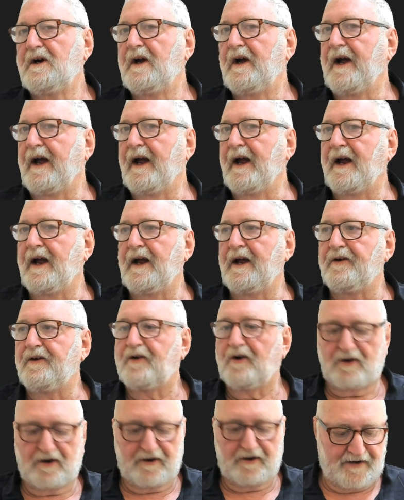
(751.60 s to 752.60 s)
And
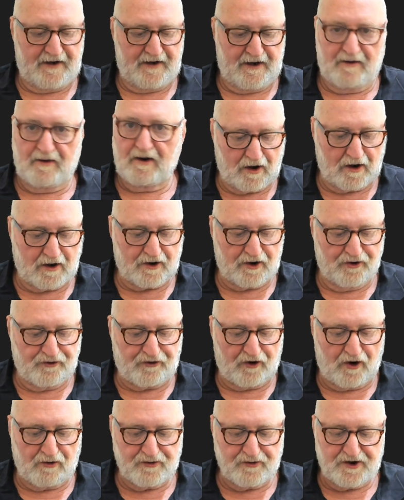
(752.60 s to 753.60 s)
then
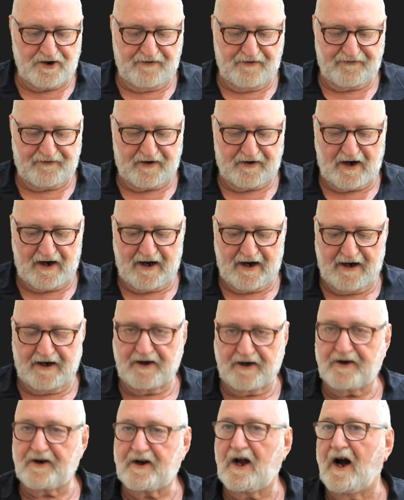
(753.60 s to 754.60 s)
Control Shift
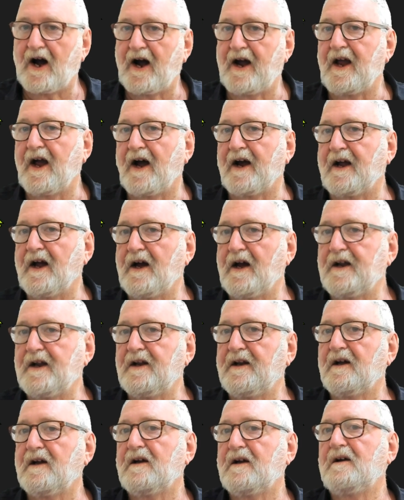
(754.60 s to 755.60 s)
and K again.
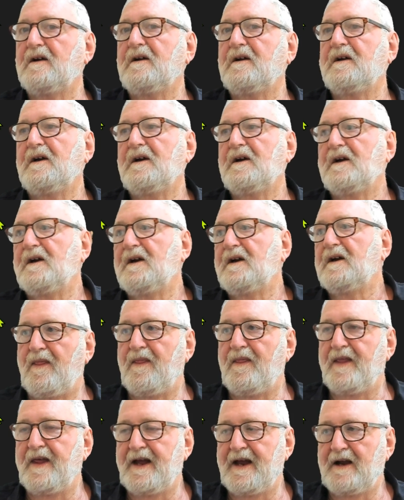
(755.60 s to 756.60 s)

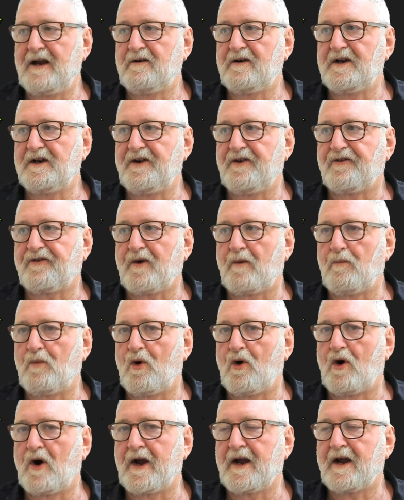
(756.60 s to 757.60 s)
There is
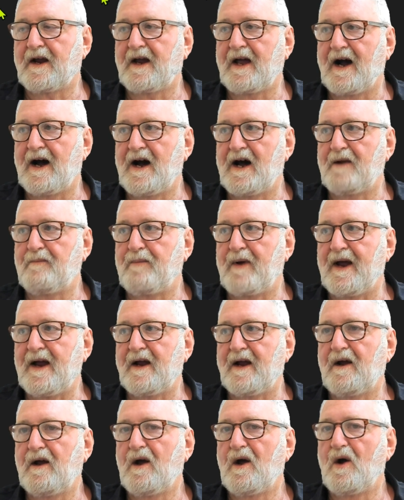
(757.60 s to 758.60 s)
my card
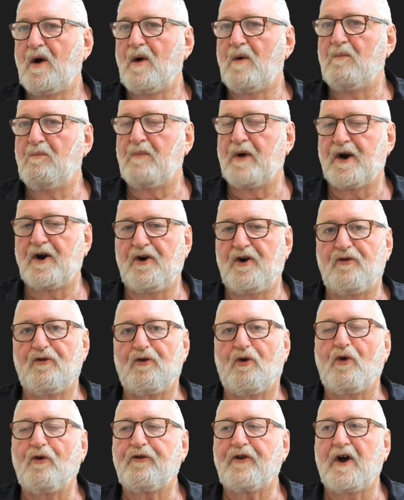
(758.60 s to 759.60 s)
back, but it is
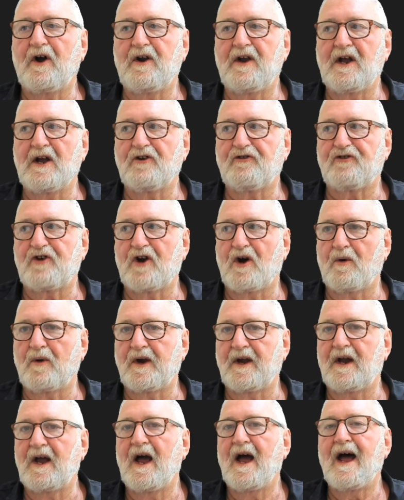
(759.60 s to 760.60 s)
also now
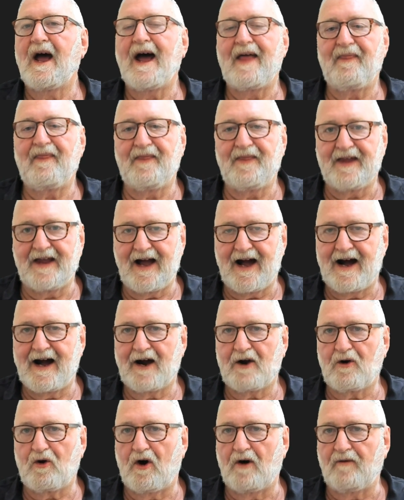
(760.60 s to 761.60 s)
showing the
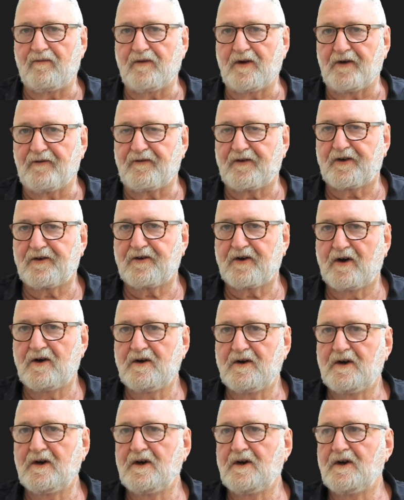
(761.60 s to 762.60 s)
archive list.
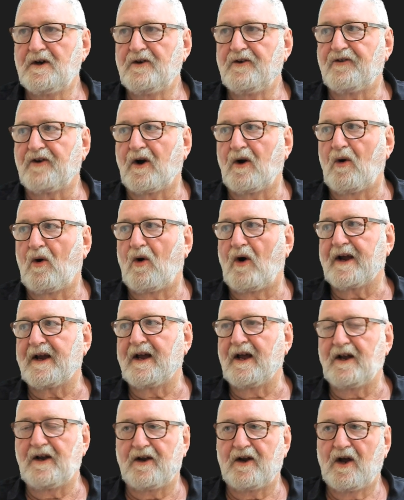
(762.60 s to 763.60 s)
So I
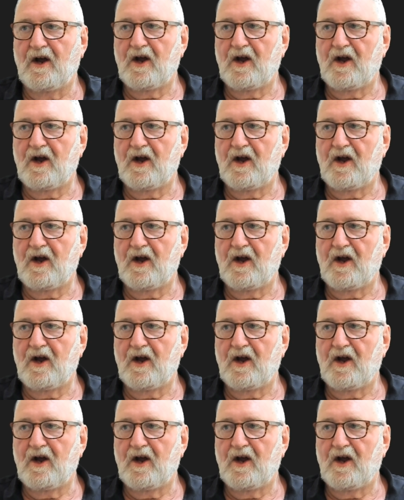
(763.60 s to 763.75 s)
can